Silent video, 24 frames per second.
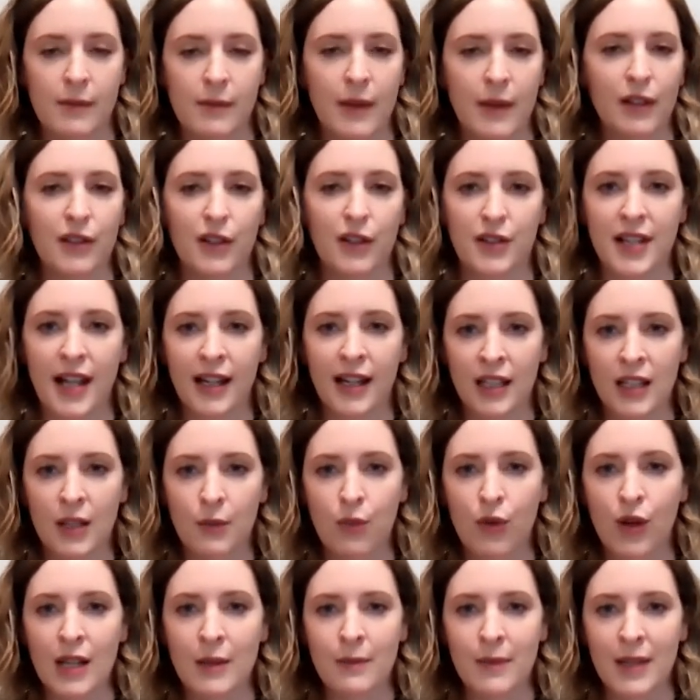about their second
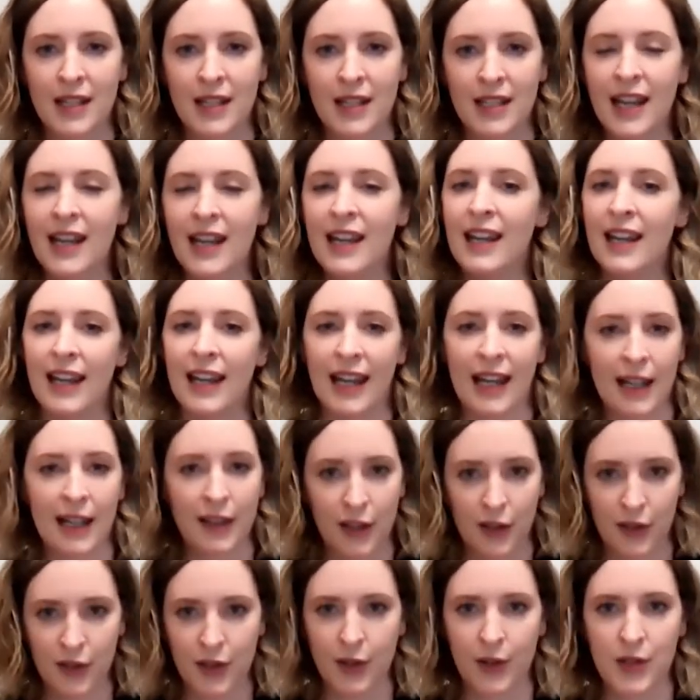appointment and
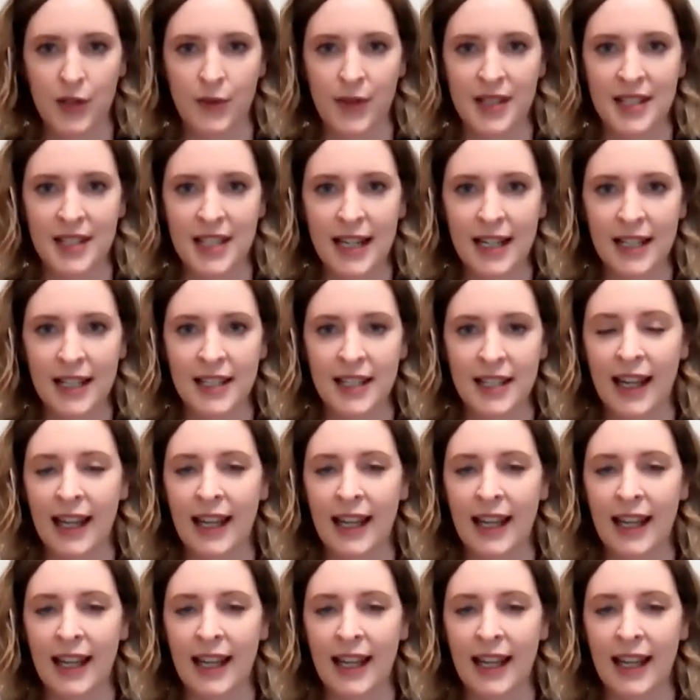their dose receipt.